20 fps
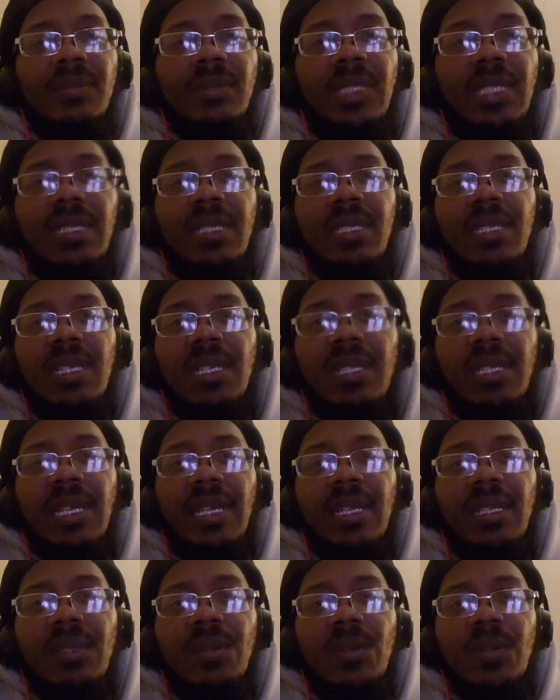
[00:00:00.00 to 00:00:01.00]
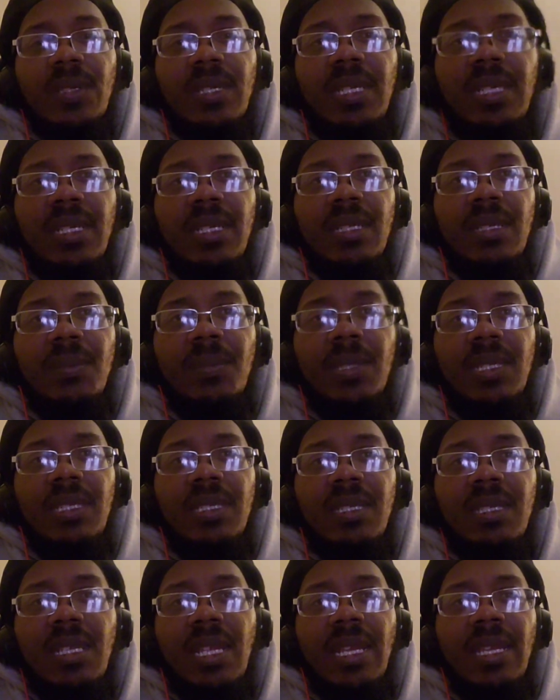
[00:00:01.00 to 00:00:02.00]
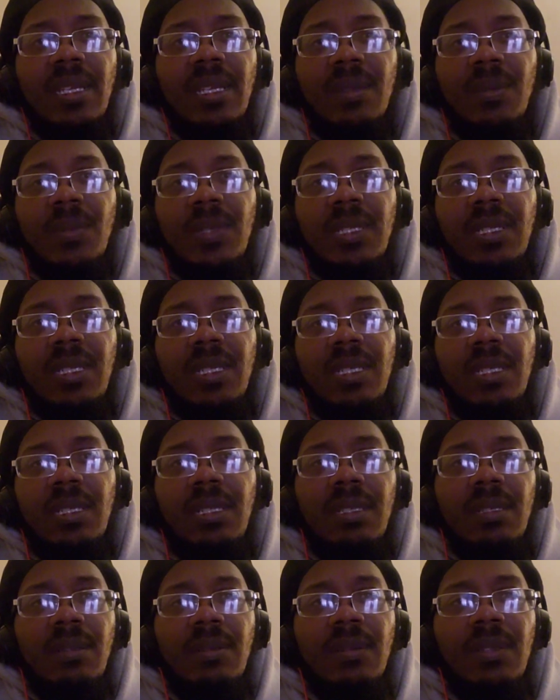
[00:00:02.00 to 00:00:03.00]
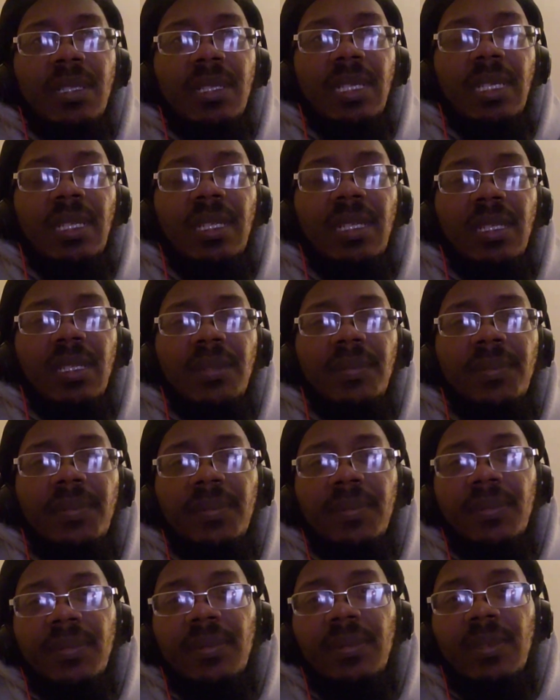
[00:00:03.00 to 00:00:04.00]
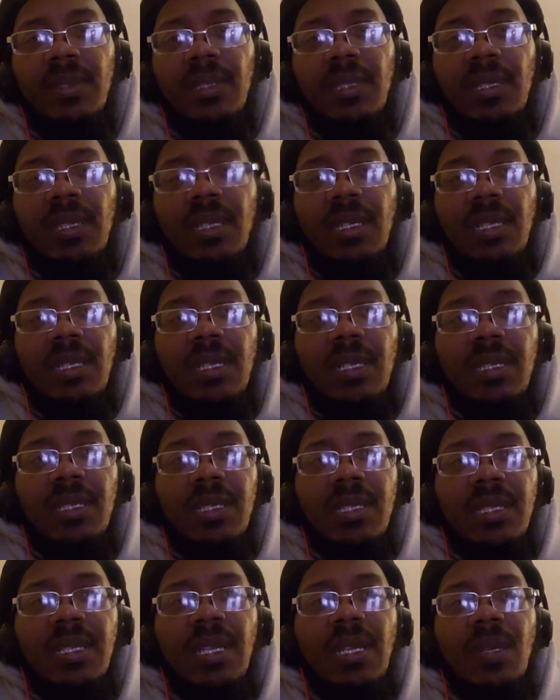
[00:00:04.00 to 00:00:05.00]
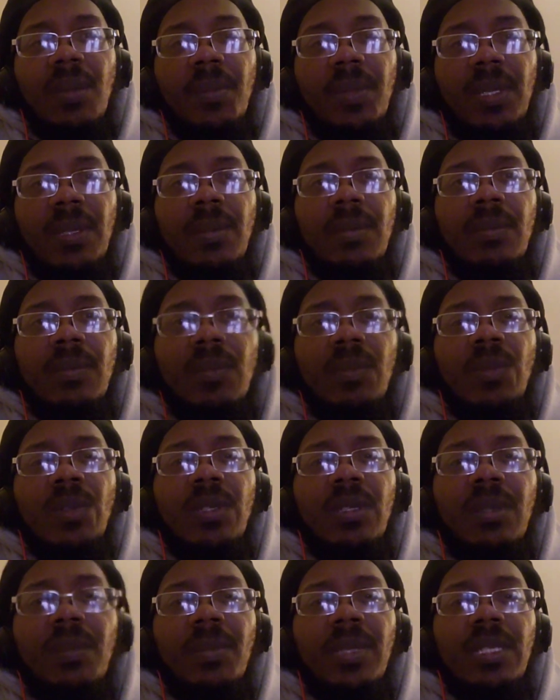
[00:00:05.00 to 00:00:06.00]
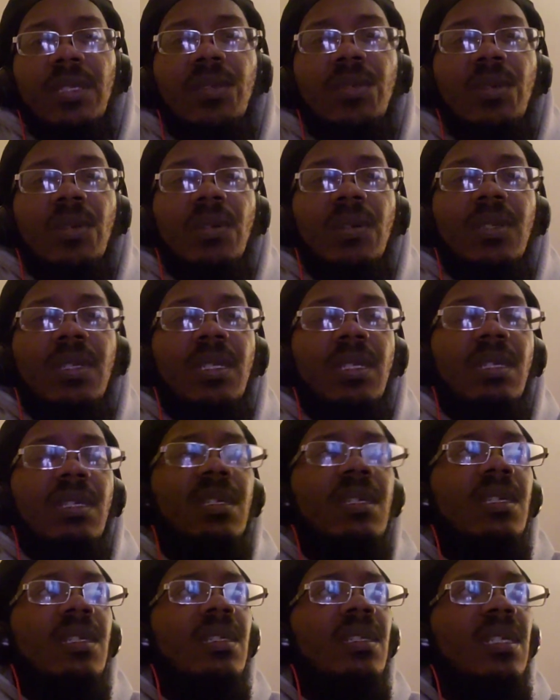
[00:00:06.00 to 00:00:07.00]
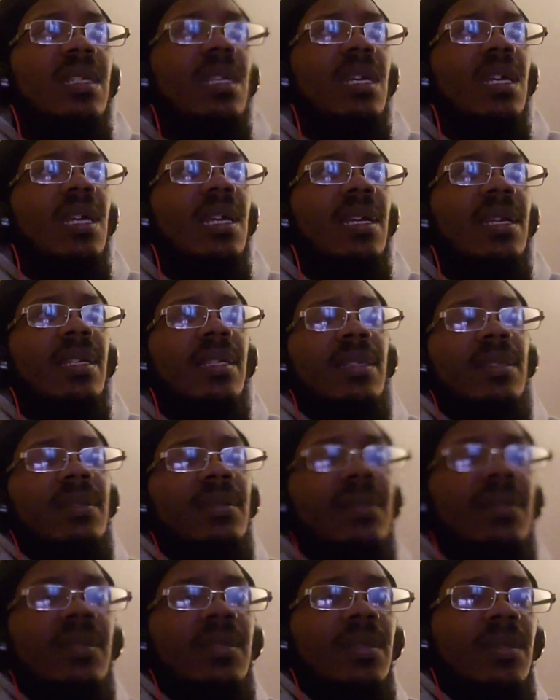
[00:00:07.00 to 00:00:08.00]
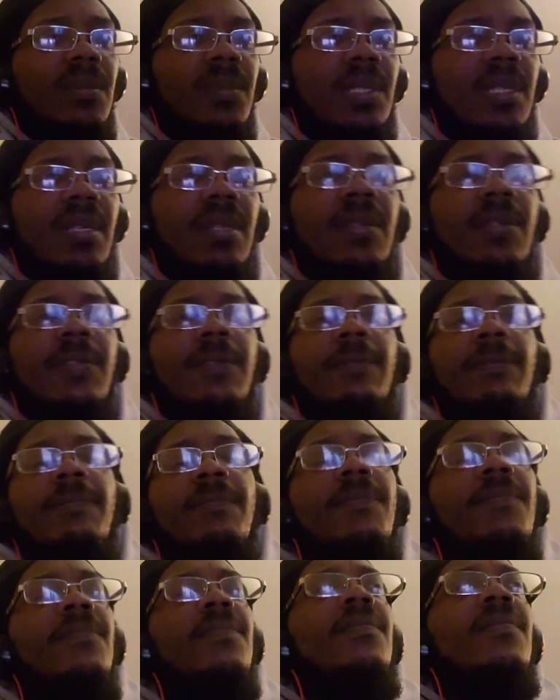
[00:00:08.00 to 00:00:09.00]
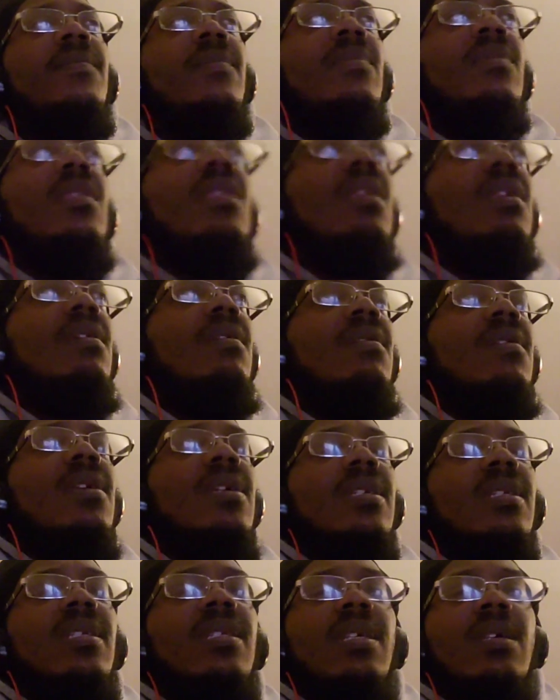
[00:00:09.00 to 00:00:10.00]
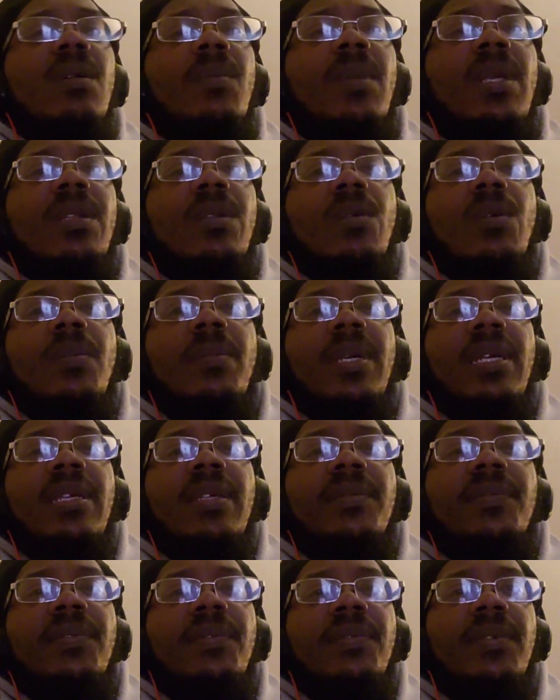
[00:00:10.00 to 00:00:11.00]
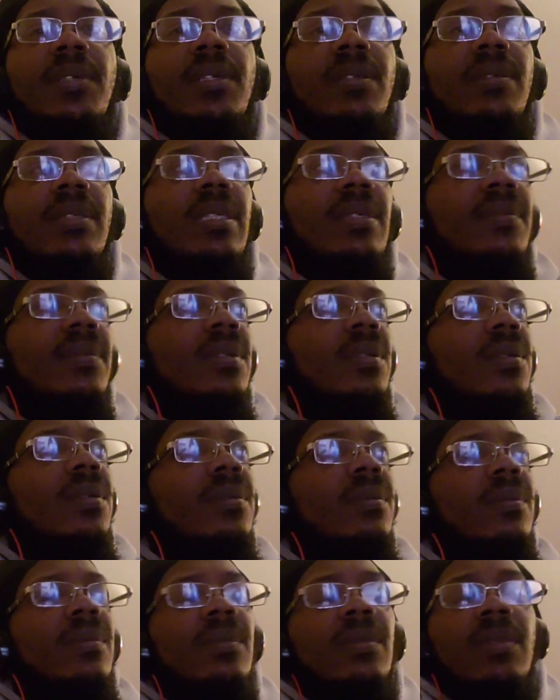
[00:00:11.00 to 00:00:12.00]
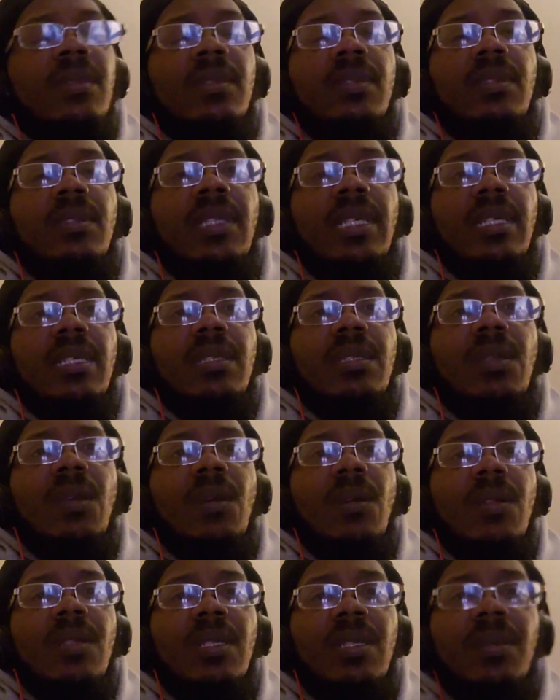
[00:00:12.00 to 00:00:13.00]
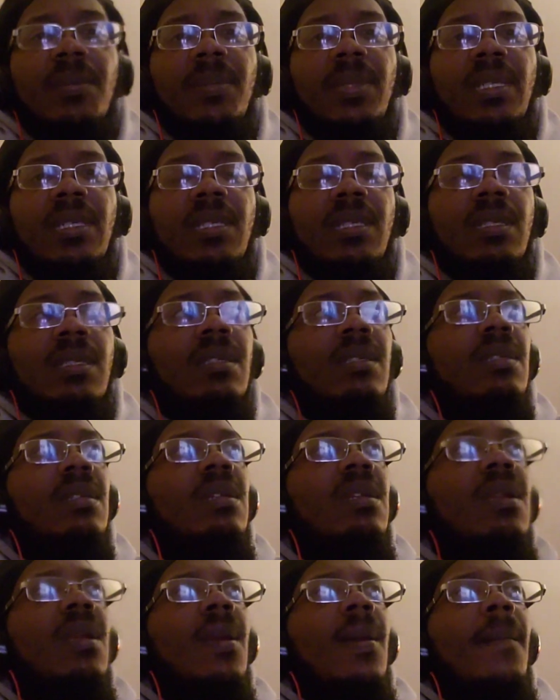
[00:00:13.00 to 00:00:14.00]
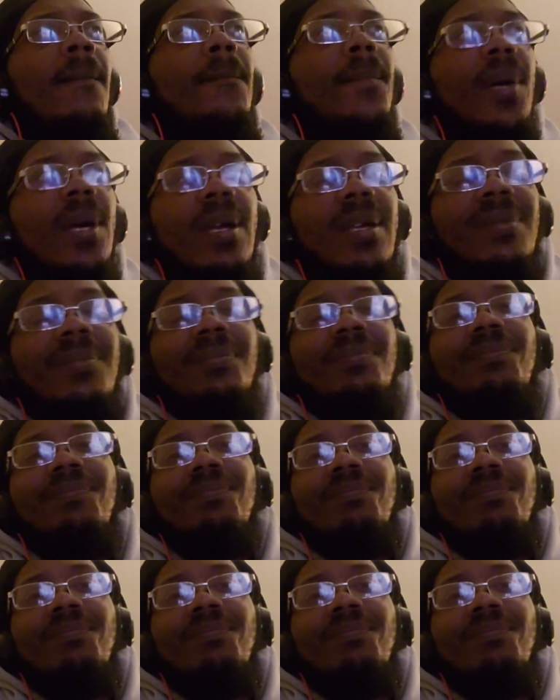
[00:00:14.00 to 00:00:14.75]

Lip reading: he's still like a little kid to me. It's like when he leave, still be wanting to make sure he good, he all right. You know what I'm saying? Still my little man for real, even though nigga taller than me. But